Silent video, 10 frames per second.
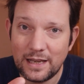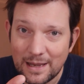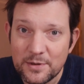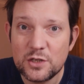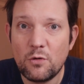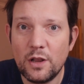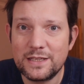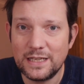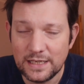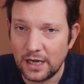image
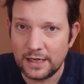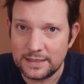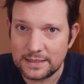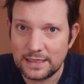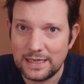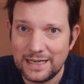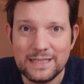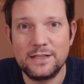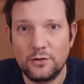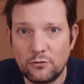quality at night
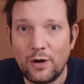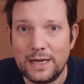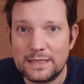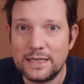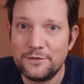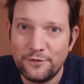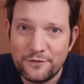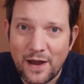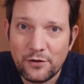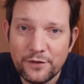isn't great. It's
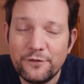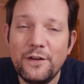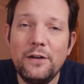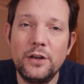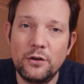very, very